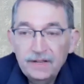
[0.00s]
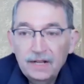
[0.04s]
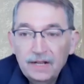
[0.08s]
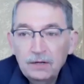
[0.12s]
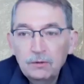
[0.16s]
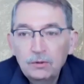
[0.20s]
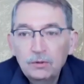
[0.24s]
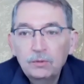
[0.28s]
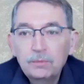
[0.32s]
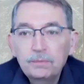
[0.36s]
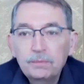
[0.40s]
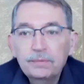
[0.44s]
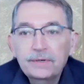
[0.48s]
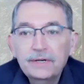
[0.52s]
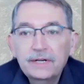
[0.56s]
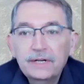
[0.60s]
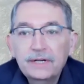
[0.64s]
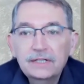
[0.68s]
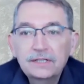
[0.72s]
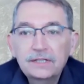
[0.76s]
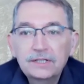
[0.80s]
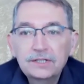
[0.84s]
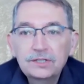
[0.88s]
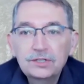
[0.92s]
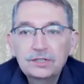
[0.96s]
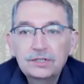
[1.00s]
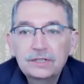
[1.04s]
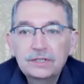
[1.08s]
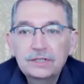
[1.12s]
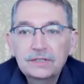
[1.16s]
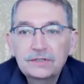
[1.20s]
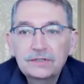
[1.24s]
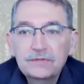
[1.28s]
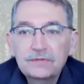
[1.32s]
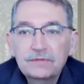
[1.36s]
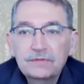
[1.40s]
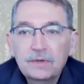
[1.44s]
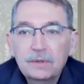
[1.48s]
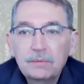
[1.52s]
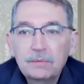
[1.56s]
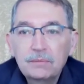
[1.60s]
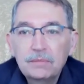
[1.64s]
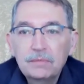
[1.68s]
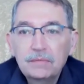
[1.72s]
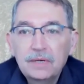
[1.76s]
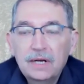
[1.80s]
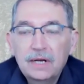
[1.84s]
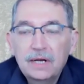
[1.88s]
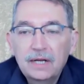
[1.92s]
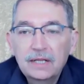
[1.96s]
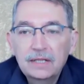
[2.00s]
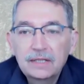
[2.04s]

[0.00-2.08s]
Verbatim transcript: fellow practitioners from